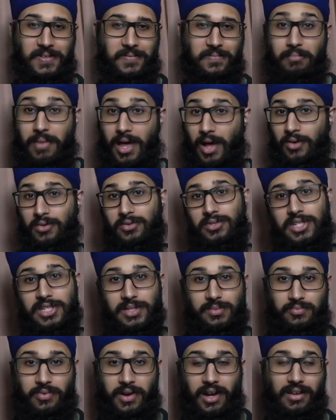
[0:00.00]
Mel,
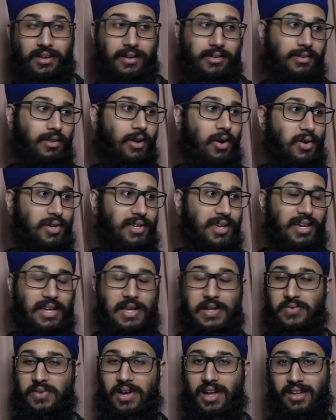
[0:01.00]
she's pregnant. Okay,
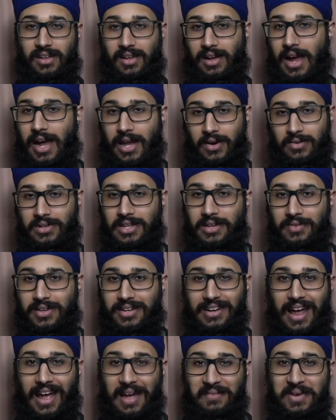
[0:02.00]
great. I don't give a
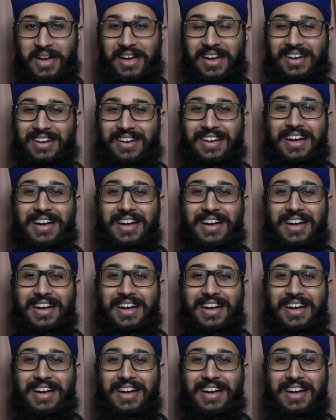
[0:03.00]
damn.